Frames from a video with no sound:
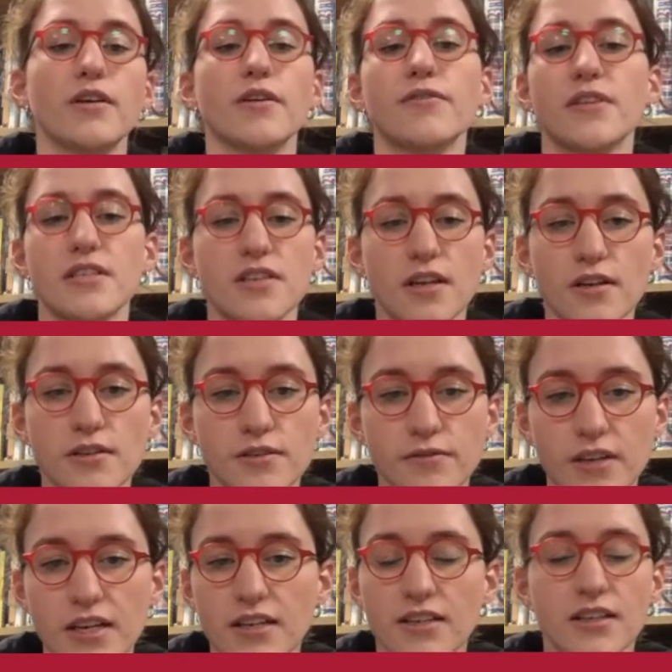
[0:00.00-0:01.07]
If there's loads of
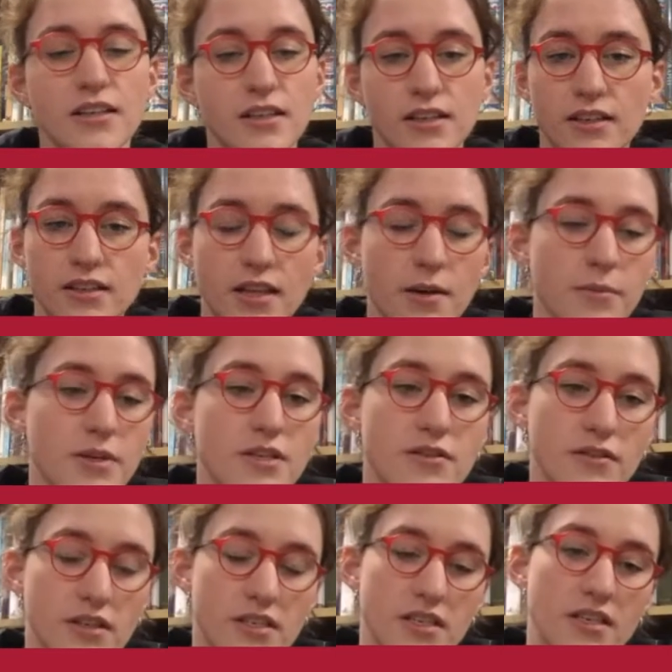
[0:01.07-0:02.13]
it, that means
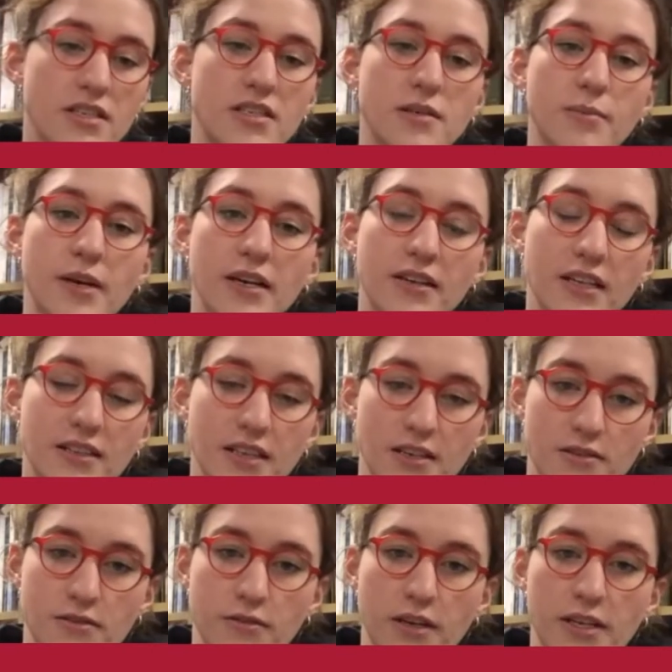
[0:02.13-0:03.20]
you're excited about it, and
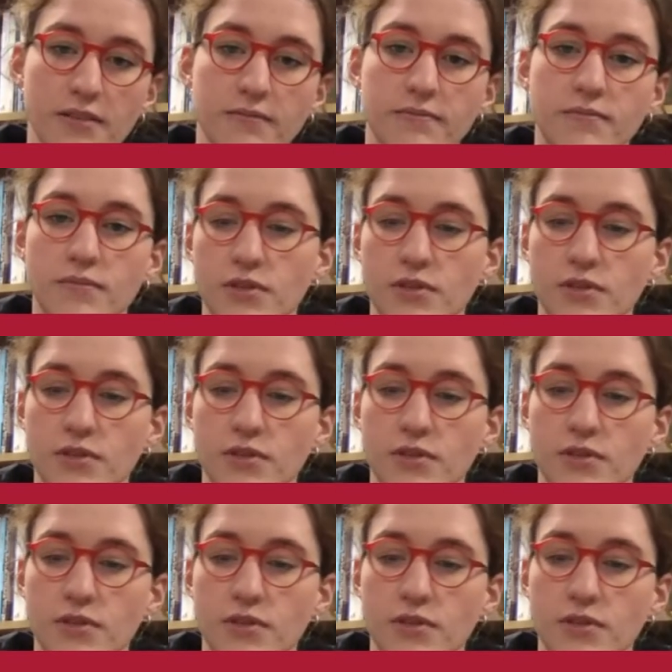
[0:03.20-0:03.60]
that's great.